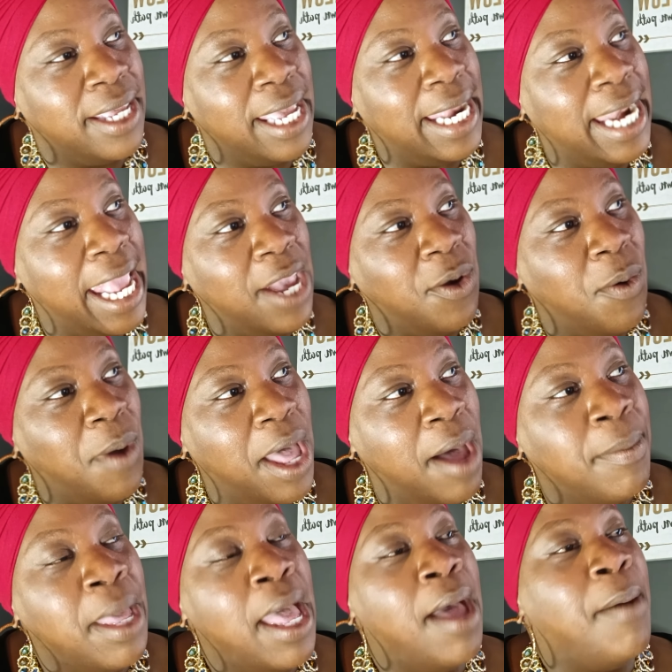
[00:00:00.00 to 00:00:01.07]
It ain't going to
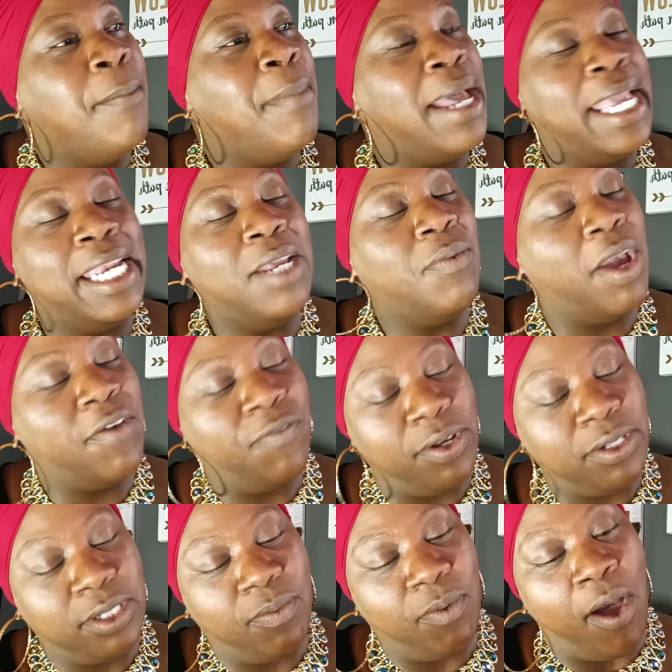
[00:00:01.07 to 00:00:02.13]
help. Anyway,
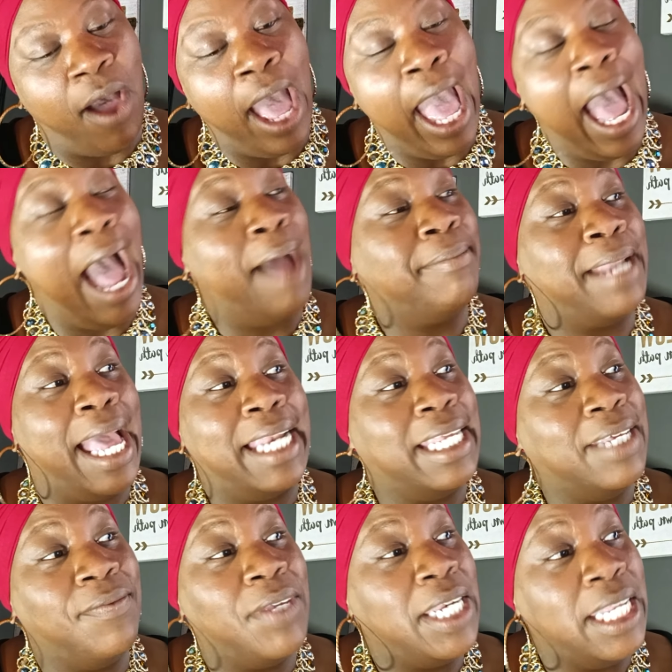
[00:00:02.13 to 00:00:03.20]
first of all, I'm not
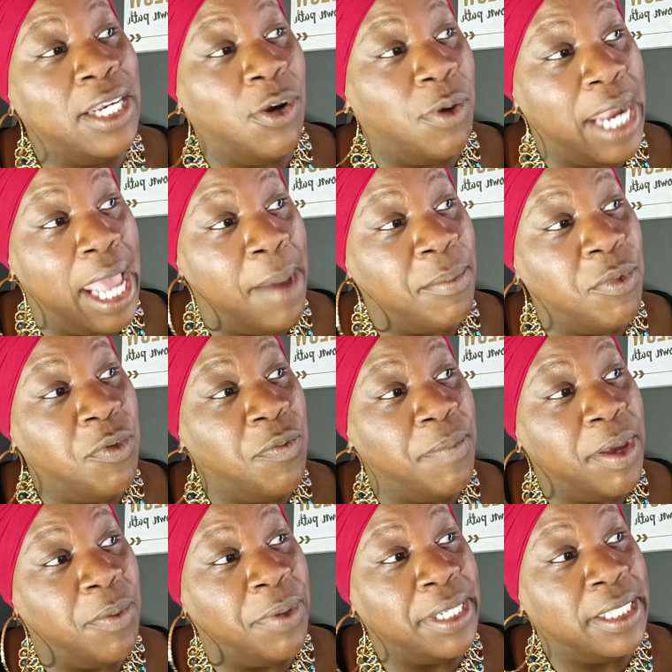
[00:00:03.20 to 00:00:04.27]
even in on that
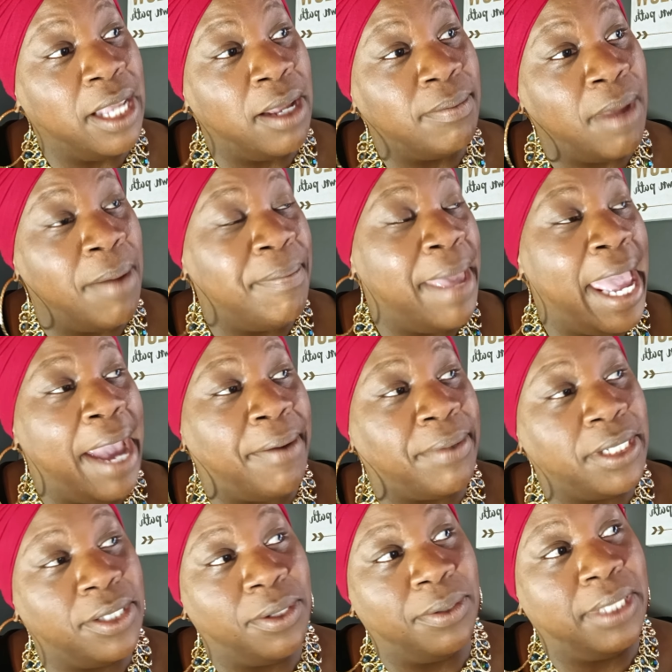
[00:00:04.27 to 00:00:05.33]
movement with them. I'm
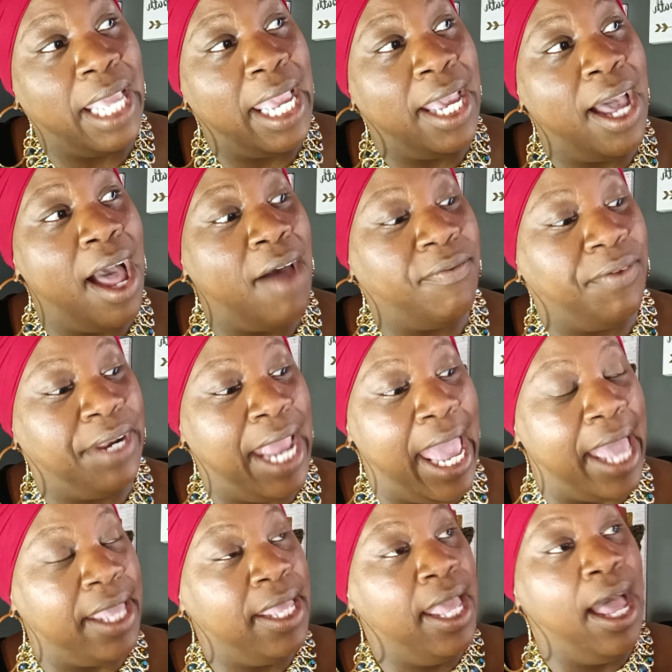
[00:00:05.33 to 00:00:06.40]
married. So thank God for
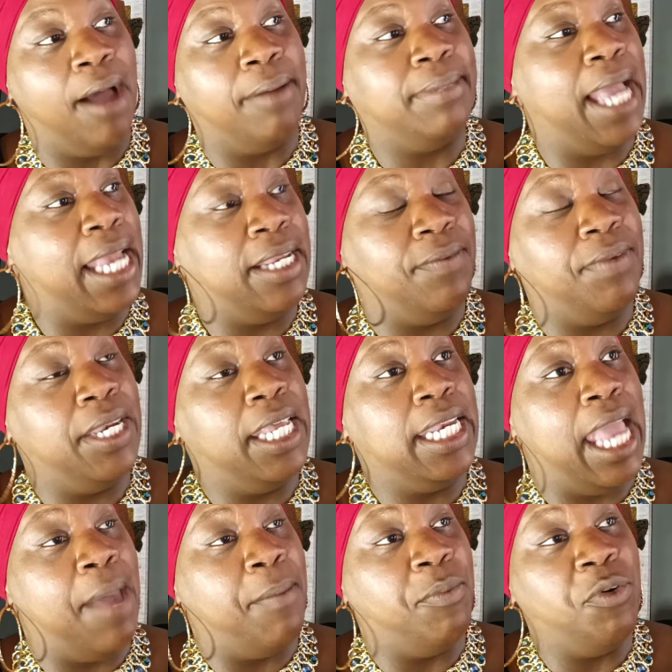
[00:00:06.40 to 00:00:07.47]
that. I'm not even in
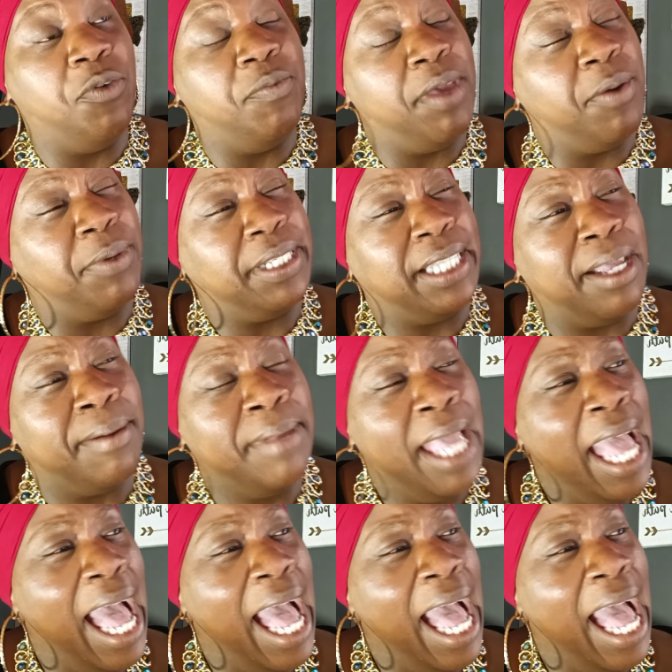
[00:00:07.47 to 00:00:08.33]
that movement with them.